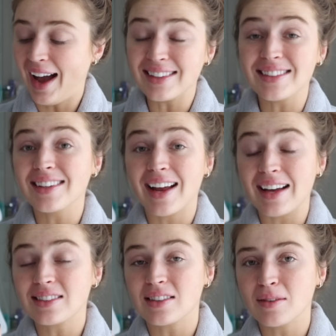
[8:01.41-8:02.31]
I did
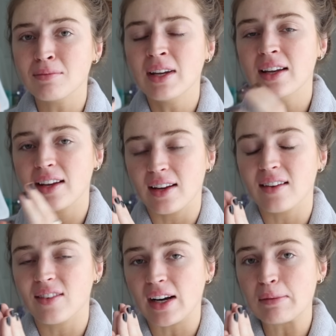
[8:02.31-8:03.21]
ask them in
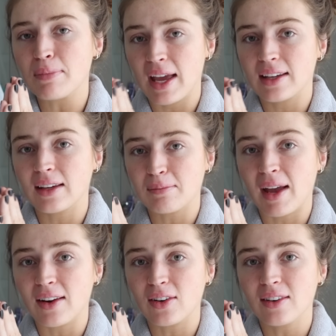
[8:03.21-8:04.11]
a very begging
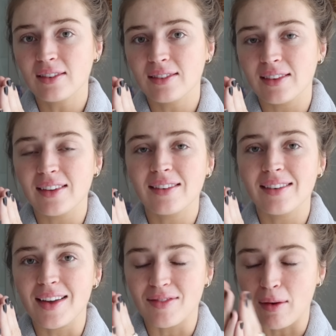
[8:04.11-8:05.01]
manner
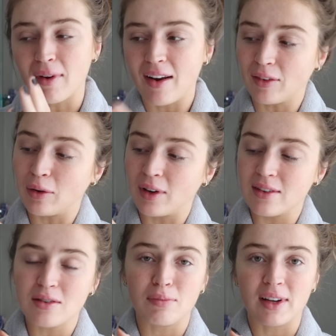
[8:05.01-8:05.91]
if they were ever
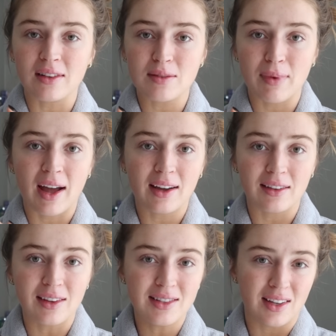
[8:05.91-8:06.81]
going to bring this back,
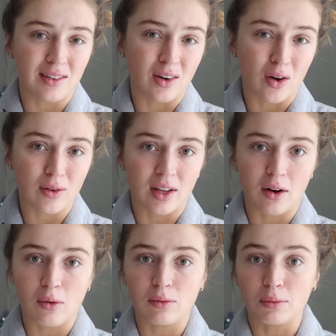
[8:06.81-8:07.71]
and they said no, they
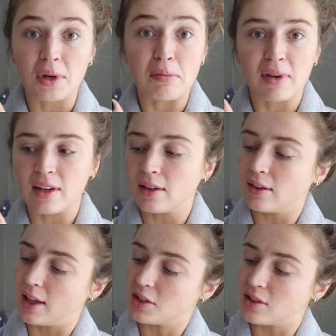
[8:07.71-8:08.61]
don't repeat
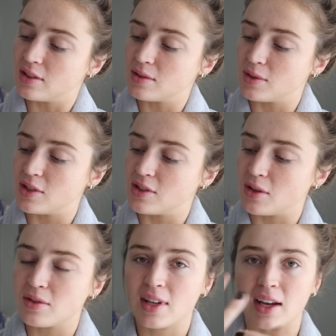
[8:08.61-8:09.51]
collections, which is
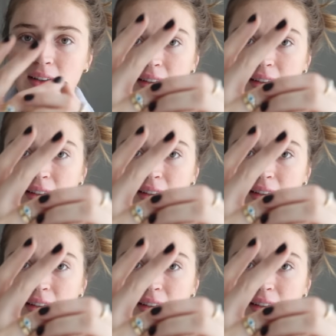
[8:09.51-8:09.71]
so sad